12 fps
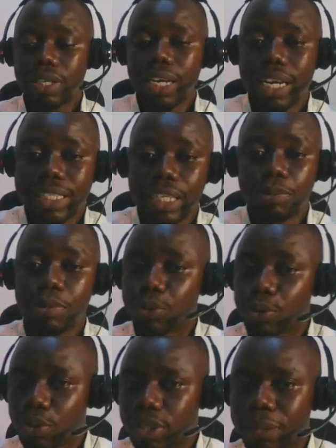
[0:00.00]
letter to be able
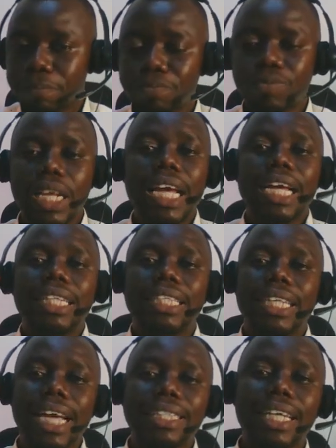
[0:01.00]
to do that. The
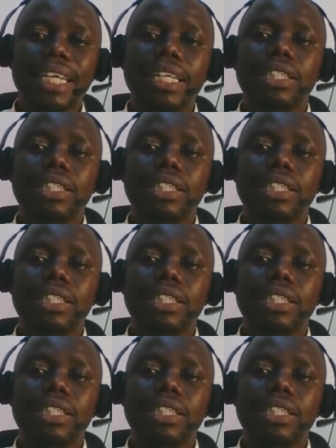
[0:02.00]
next thing is